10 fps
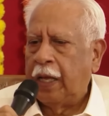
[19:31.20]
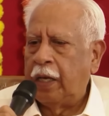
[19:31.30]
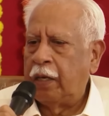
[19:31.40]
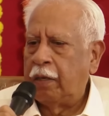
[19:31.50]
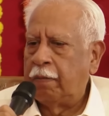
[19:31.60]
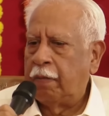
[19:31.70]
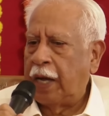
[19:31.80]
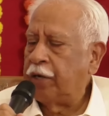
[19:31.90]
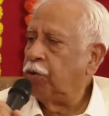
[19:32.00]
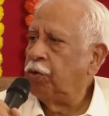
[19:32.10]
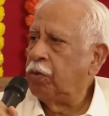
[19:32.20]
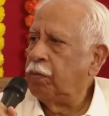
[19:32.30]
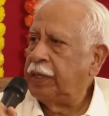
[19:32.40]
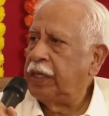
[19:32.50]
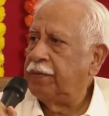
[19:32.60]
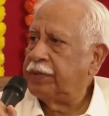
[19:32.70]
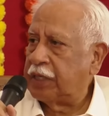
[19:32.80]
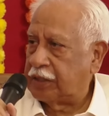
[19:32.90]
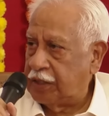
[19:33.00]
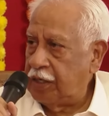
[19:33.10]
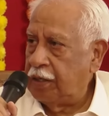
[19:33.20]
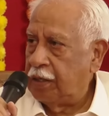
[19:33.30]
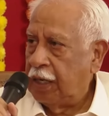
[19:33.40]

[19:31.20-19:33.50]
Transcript: I don't know whether they will succeed.